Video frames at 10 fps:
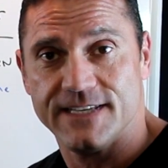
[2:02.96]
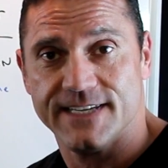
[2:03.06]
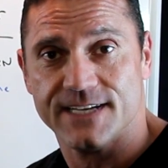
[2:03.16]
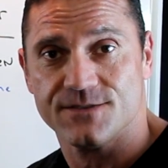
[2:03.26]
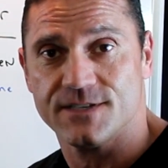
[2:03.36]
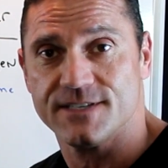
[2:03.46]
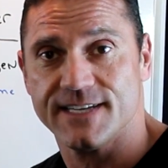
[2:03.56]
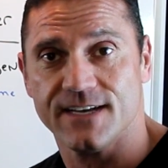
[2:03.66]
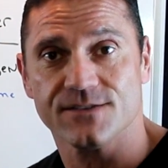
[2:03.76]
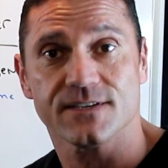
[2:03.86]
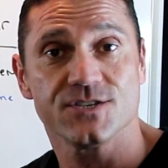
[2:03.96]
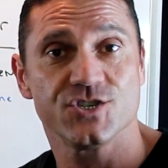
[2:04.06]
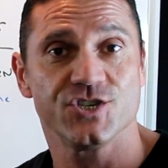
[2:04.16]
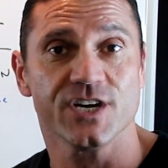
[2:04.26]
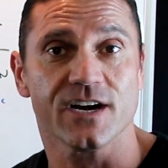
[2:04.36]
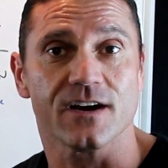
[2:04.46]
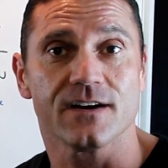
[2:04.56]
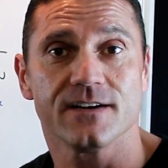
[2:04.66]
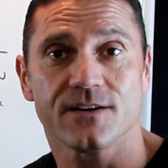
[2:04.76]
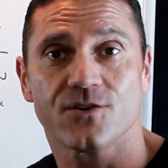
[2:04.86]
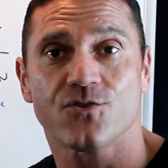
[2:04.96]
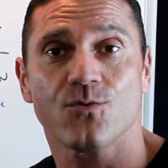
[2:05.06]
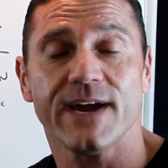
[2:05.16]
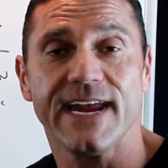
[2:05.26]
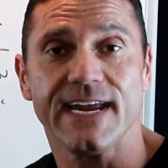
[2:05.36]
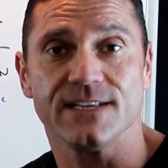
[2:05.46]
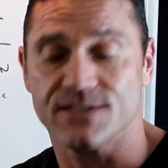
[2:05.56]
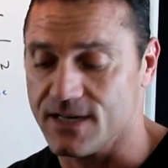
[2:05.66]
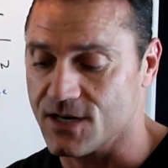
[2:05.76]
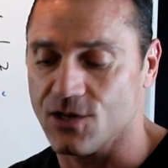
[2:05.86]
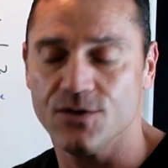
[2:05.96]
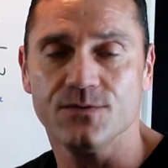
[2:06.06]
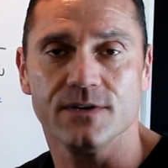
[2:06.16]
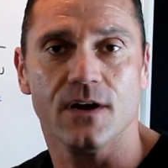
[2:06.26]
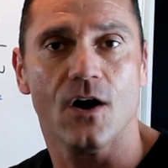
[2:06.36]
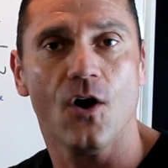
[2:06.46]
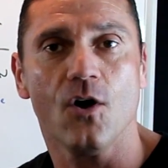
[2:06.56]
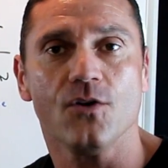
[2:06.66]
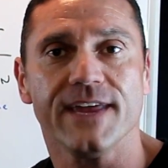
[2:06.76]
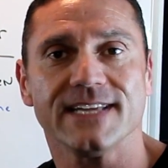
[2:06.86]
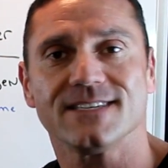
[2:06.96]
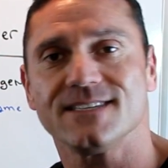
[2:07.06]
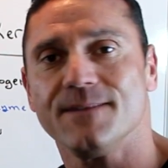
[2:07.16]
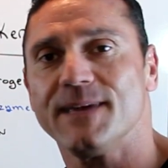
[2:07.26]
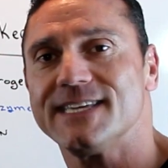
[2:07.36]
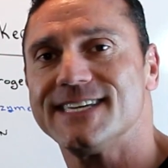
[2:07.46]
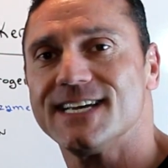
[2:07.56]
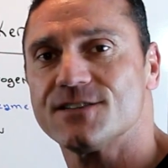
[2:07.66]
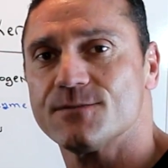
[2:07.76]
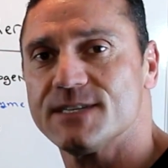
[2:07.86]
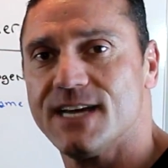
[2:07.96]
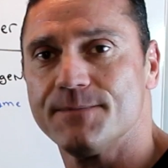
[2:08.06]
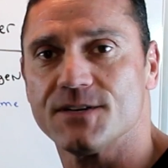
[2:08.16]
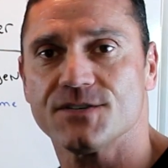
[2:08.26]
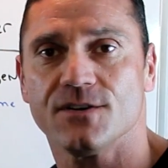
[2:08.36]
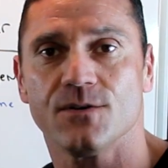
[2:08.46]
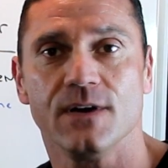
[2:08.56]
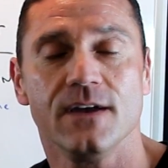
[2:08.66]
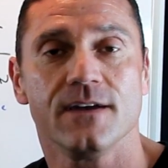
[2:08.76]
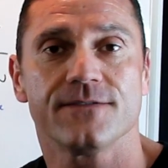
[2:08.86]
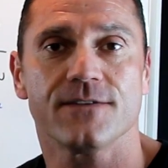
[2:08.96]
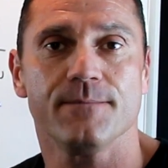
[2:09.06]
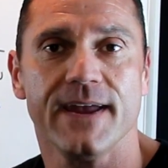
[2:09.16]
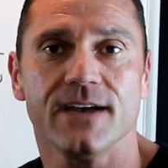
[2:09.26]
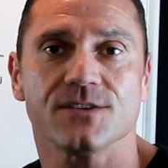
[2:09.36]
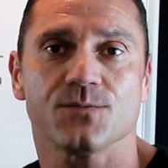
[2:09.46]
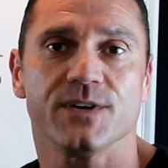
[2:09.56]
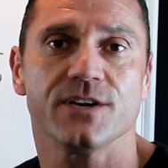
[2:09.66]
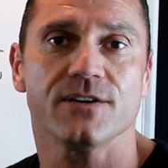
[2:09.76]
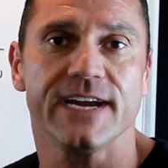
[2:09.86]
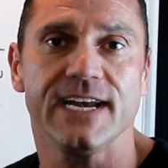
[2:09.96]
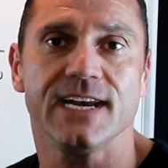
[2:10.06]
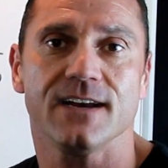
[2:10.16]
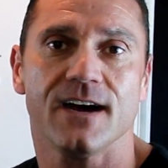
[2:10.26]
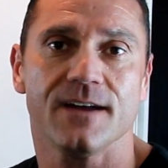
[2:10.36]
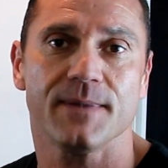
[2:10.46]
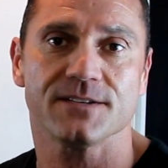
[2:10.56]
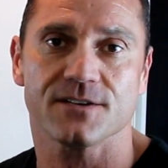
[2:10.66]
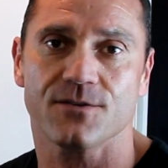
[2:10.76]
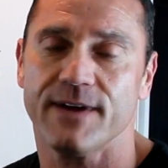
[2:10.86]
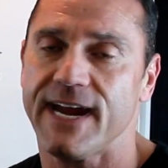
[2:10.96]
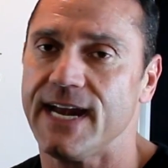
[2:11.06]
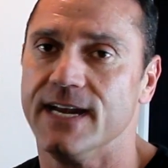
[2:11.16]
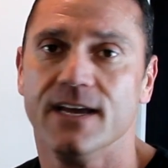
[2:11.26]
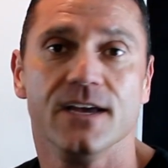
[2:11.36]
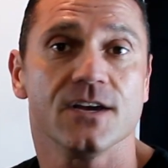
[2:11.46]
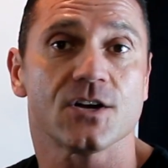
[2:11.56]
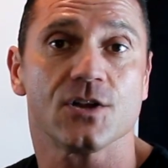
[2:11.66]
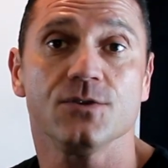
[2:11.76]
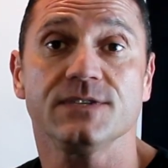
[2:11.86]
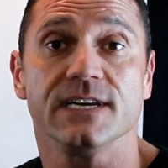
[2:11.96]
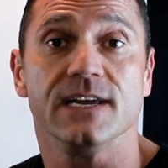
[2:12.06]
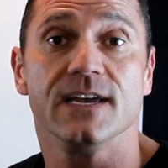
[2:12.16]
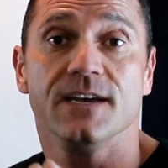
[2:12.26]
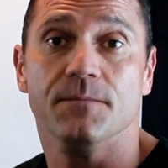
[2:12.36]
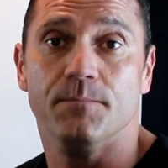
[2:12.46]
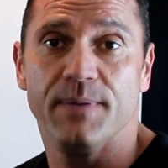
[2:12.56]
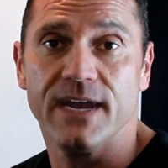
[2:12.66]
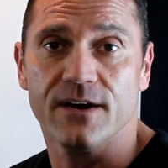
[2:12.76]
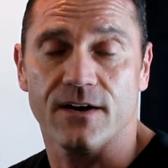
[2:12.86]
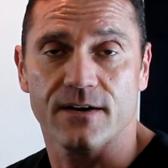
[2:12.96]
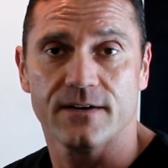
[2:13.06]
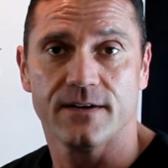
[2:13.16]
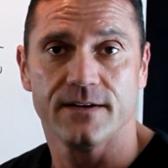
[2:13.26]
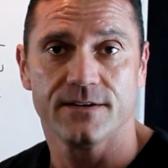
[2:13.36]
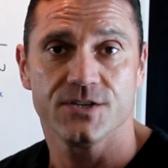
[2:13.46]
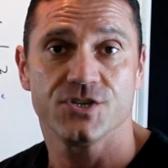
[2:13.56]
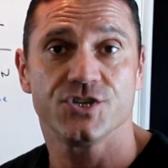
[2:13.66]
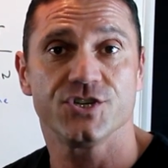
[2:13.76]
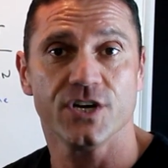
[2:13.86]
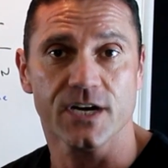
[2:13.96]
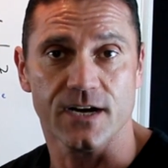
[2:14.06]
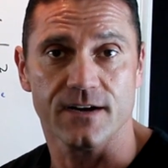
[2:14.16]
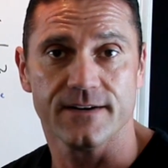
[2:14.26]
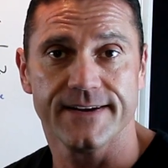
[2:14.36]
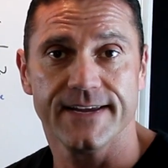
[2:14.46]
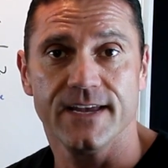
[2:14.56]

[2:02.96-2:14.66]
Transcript: feeds the estrogen cells? Sugar, grains, gluten, all that stimulates the estrogen receptor. So for males, when you're eating high amounts of grain, gluten, beer, sugar,